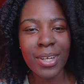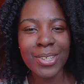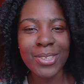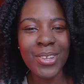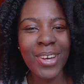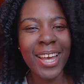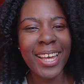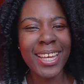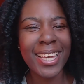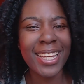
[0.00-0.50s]

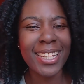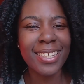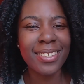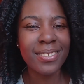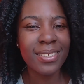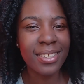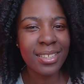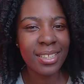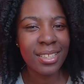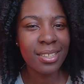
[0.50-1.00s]
so I
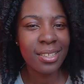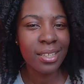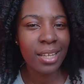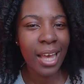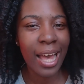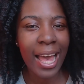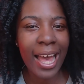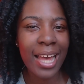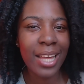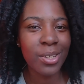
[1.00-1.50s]
can
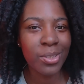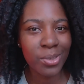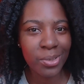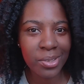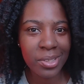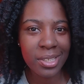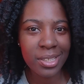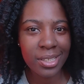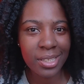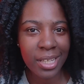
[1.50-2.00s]

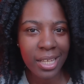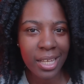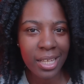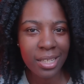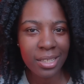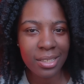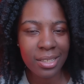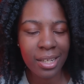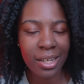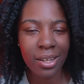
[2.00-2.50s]
handle this
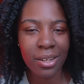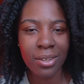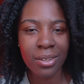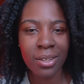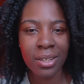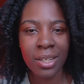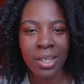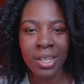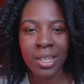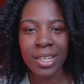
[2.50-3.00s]
hairstyle.
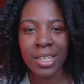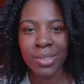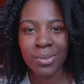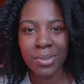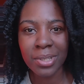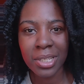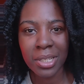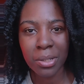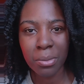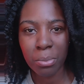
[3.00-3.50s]
It's
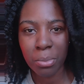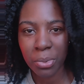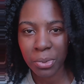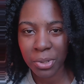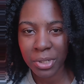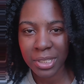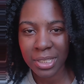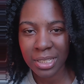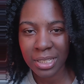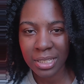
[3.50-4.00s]
really
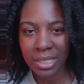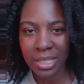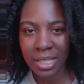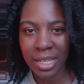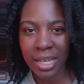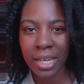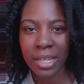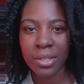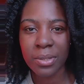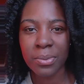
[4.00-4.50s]
important
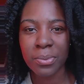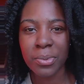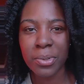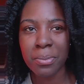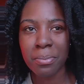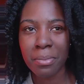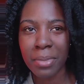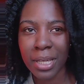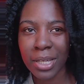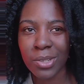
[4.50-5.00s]
that we
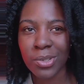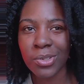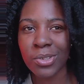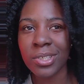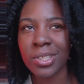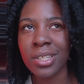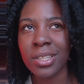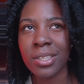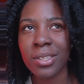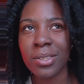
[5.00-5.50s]
make
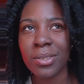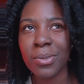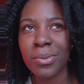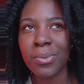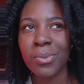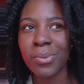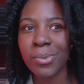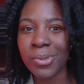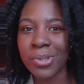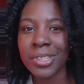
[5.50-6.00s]
sure that the
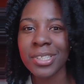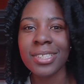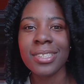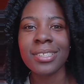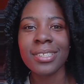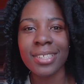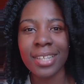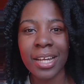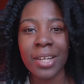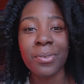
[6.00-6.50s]
wash
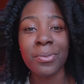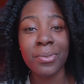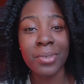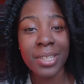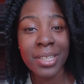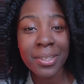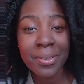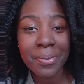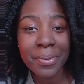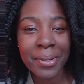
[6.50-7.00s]
is done
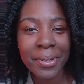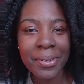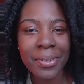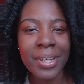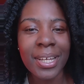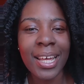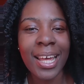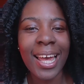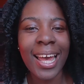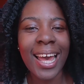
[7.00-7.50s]
really well
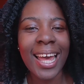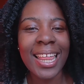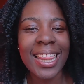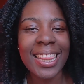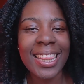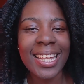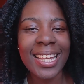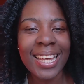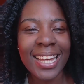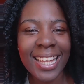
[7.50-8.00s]

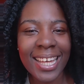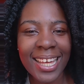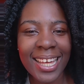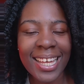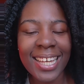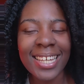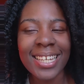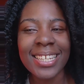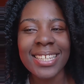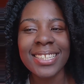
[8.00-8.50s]
and the
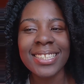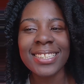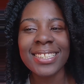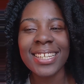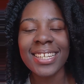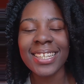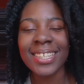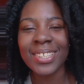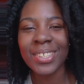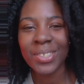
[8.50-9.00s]
hair is
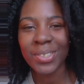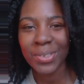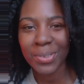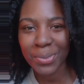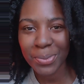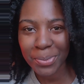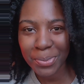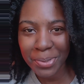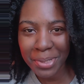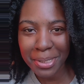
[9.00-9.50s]

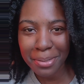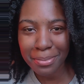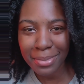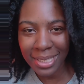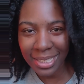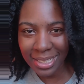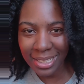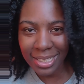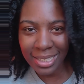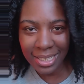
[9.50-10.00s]

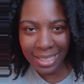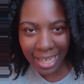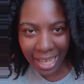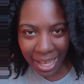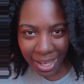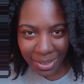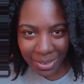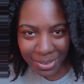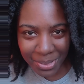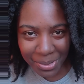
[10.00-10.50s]
extremely
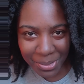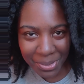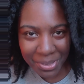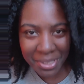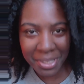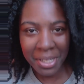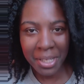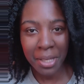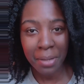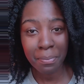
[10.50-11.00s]
detangled
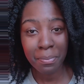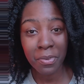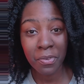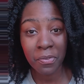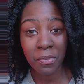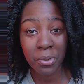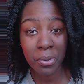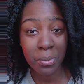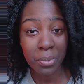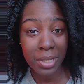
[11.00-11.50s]

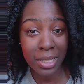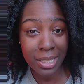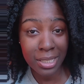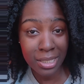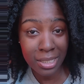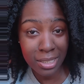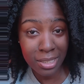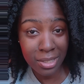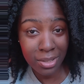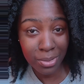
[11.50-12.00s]
before we
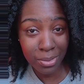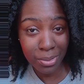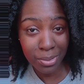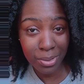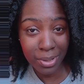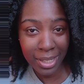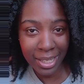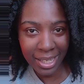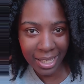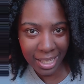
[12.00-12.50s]

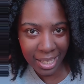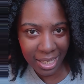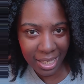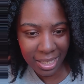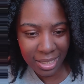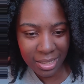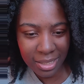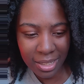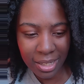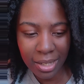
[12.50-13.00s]
install a
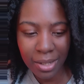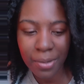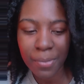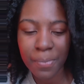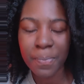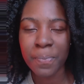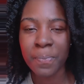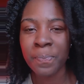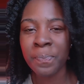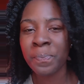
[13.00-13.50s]
hairstyle.
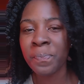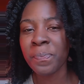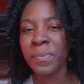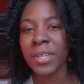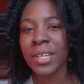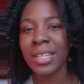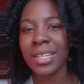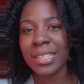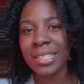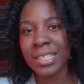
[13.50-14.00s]

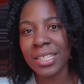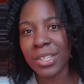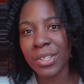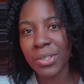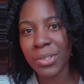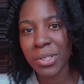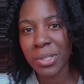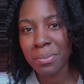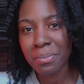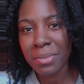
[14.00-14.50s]
Let's say you're
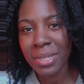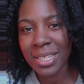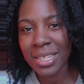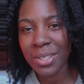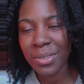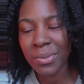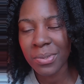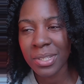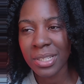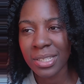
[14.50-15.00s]
doing
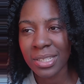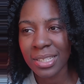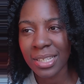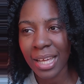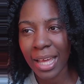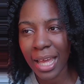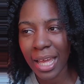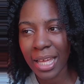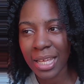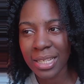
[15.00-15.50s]
mini twists
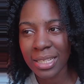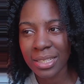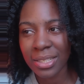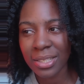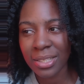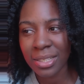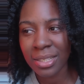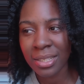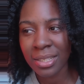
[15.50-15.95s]
and